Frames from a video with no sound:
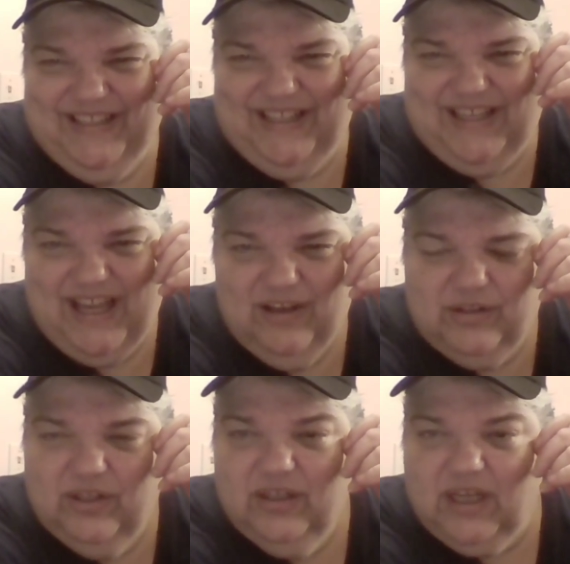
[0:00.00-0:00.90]
Gail
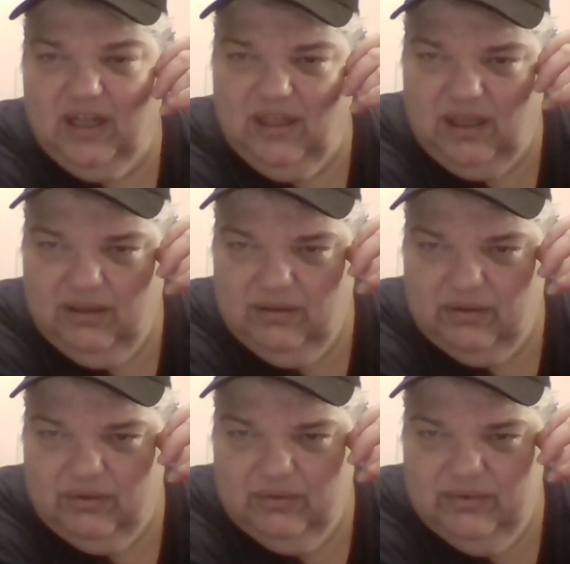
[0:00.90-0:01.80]
Cook,
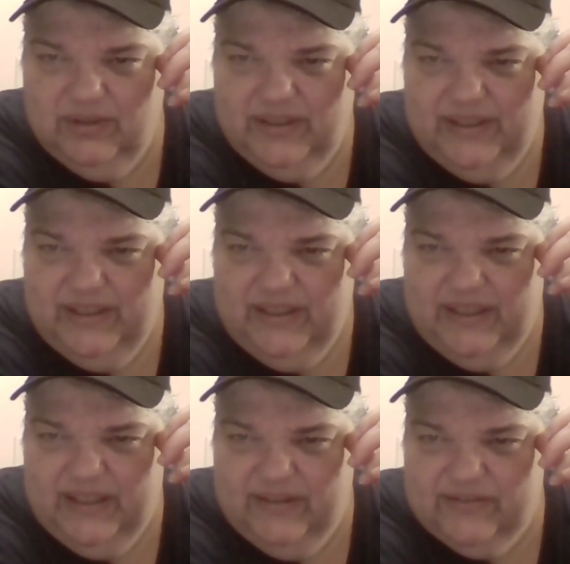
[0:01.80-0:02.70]
hello.
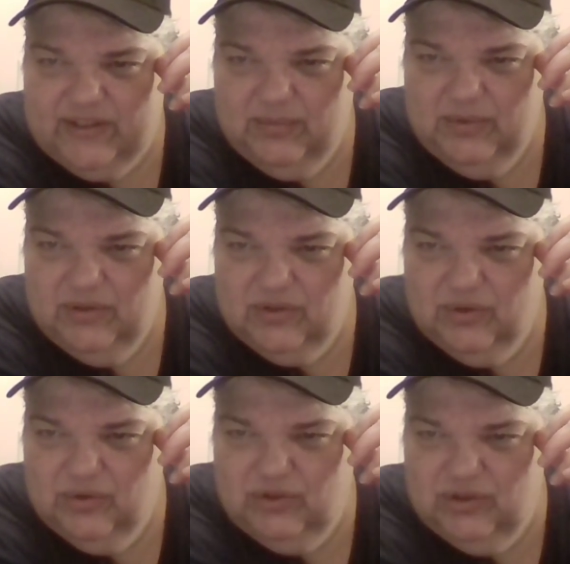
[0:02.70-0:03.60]
If someone
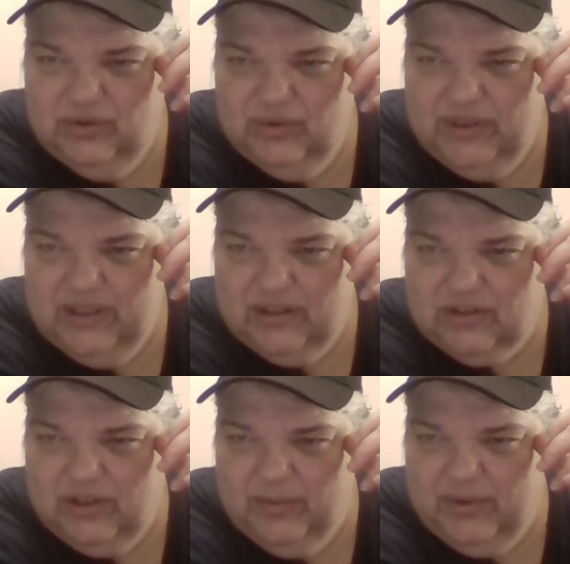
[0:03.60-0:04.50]
told you in
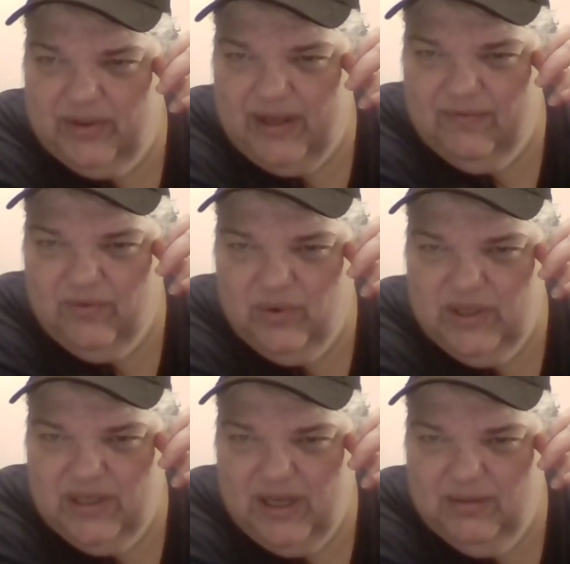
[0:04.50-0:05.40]
October that
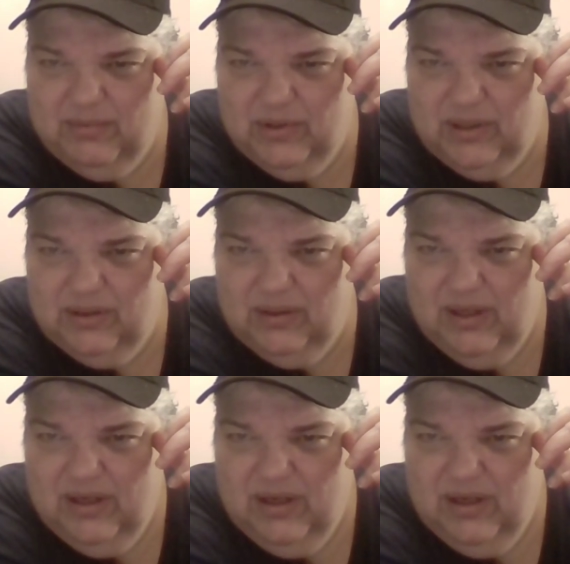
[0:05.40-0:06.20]
49 million